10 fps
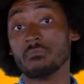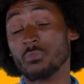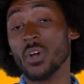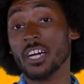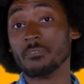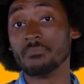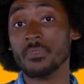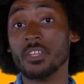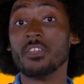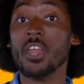Well,
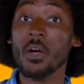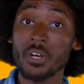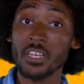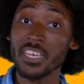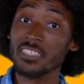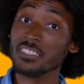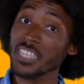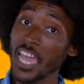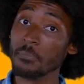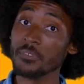no one
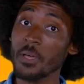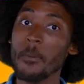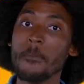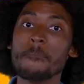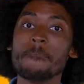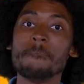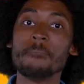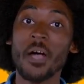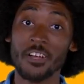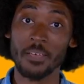except
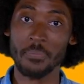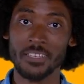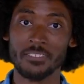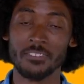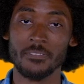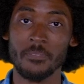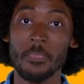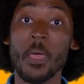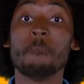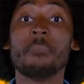Barnabas.
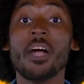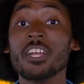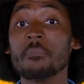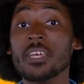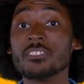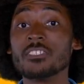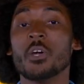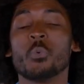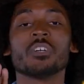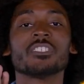Barnabas
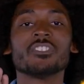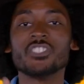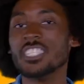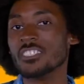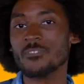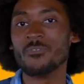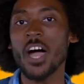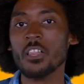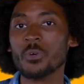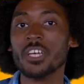was a Jesus
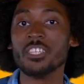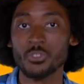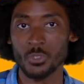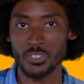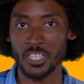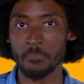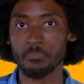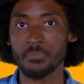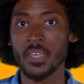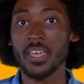follower in Jerusalem.
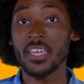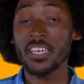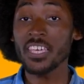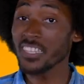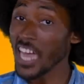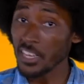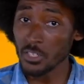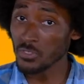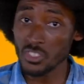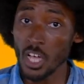He had not
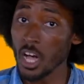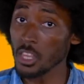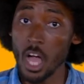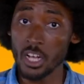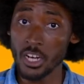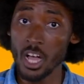known Saul long at